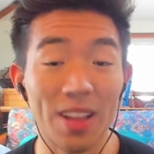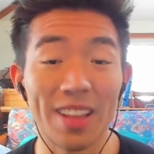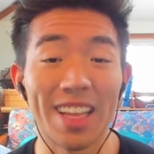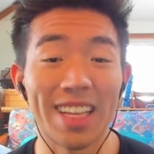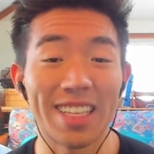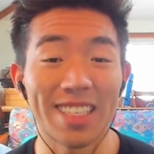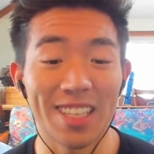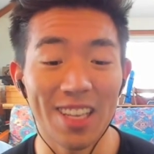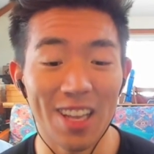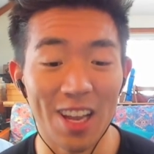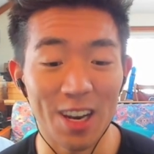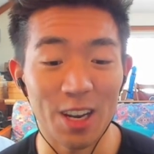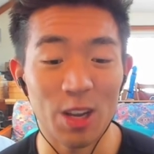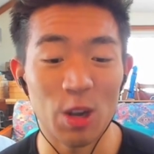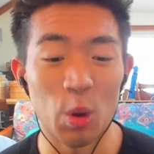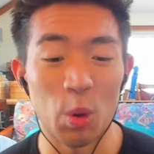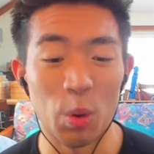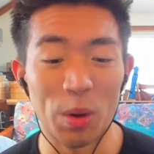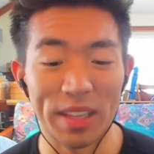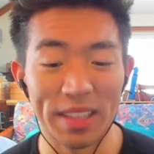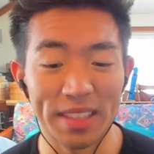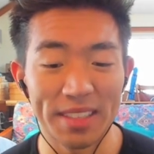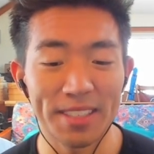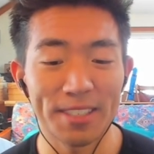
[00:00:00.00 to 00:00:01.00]
That's a lot of
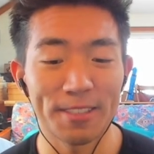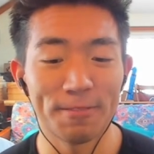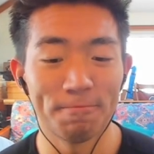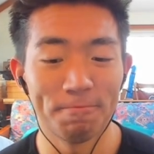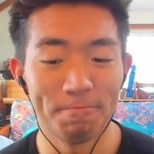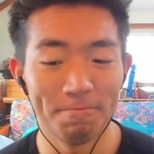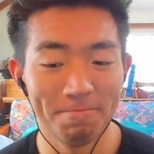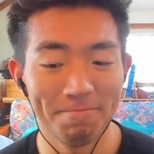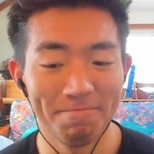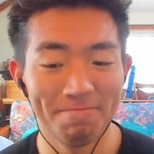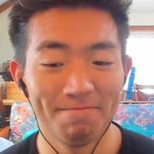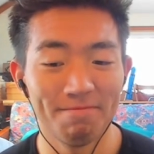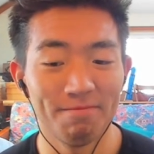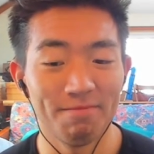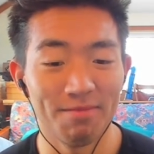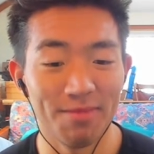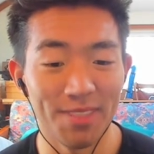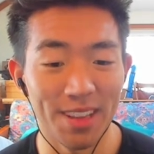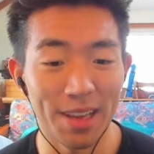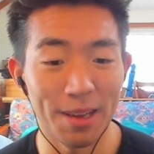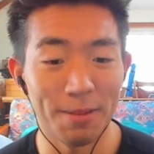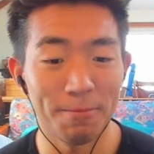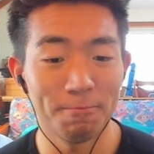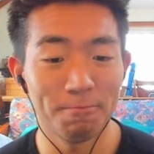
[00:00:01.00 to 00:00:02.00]
coins.
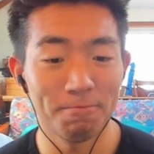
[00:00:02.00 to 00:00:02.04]
Yeah.